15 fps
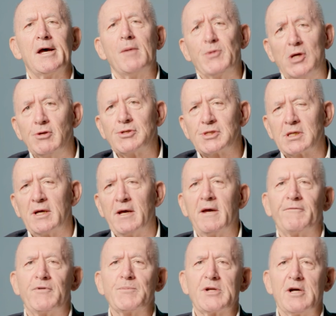abuse
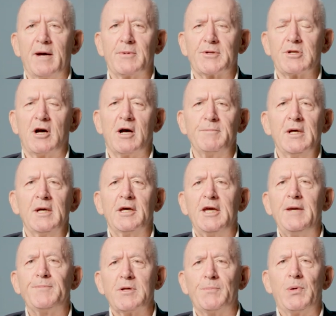from time to time heaped